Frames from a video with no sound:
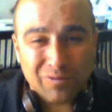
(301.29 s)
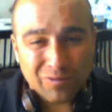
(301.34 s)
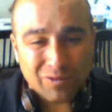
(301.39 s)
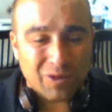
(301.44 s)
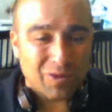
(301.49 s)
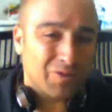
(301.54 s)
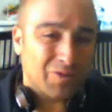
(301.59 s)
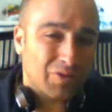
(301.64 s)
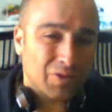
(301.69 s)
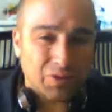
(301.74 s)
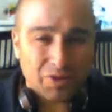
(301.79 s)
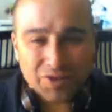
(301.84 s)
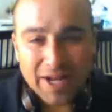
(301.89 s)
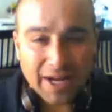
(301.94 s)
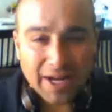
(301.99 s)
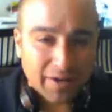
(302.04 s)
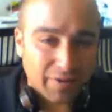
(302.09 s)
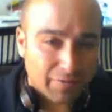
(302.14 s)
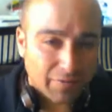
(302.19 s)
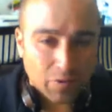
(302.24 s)
or
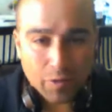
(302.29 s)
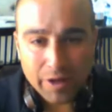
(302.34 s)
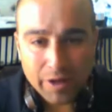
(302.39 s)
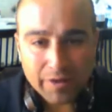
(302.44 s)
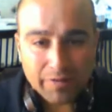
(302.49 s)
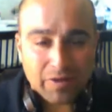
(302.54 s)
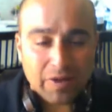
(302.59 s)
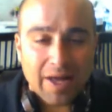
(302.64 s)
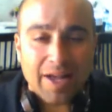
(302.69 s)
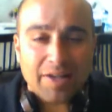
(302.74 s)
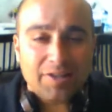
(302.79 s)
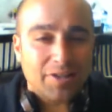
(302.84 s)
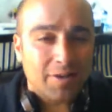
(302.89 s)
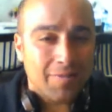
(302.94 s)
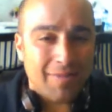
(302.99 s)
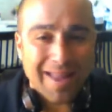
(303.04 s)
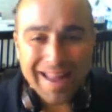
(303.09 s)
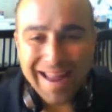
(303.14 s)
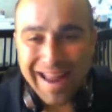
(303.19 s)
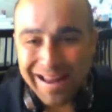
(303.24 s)
second full week of class, the
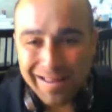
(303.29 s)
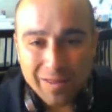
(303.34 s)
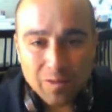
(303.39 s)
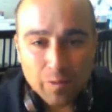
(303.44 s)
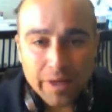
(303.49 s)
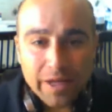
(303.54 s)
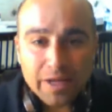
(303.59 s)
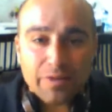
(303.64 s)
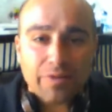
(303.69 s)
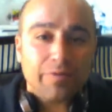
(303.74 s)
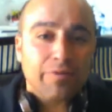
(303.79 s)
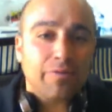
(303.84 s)
May 8th week, the